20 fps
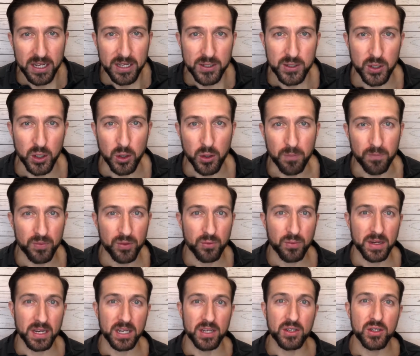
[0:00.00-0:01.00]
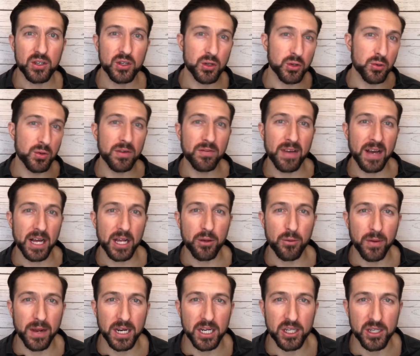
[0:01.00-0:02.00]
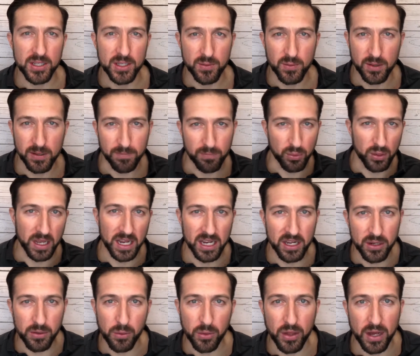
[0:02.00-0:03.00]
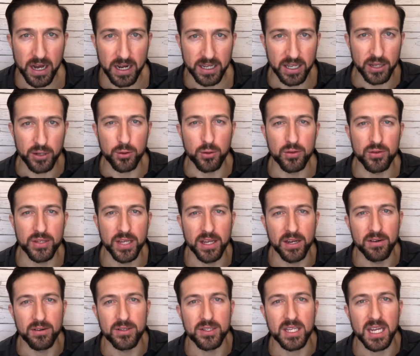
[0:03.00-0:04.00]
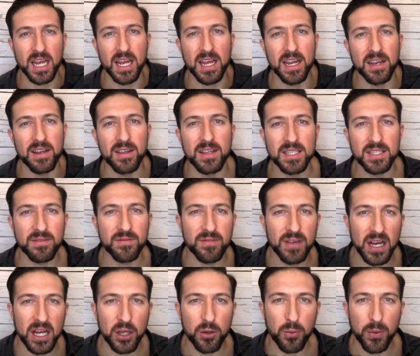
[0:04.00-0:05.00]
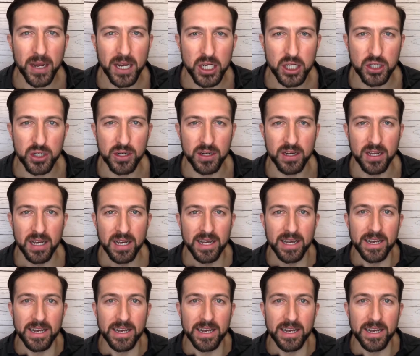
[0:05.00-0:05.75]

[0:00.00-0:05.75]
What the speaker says: So we did 2 evaluations with the Blaine youth hockey goaltenders, and this evaluation